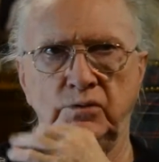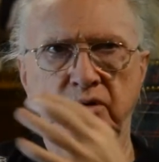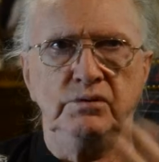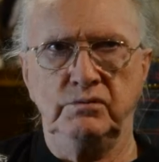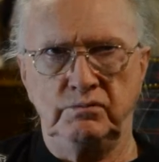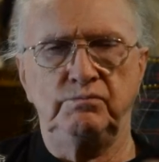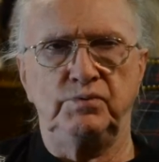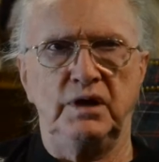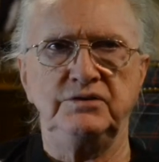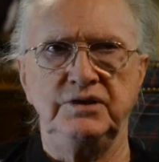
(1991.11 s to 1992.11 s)
We do
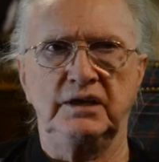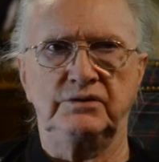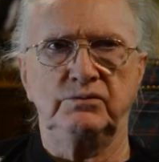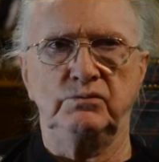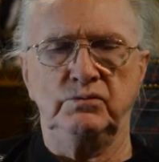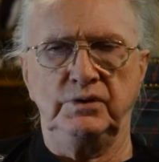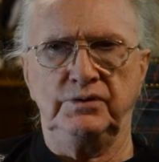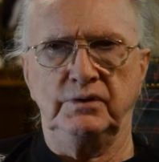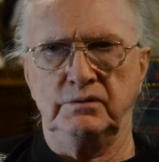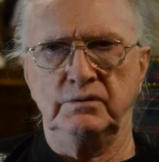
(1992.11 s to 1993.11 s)
projects with
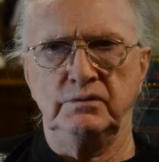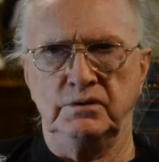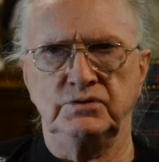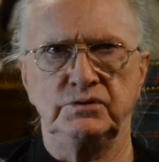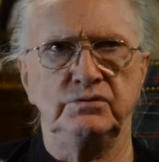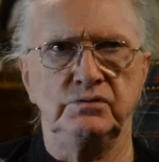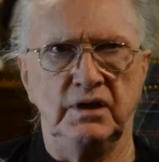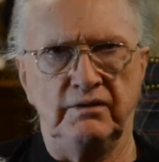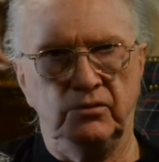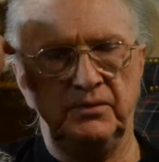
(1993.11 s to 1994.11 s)
the Lesotho
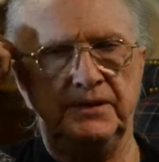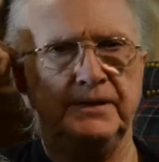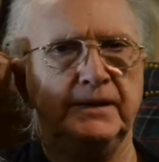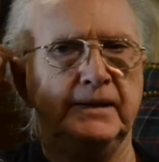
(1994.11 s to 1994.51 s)
government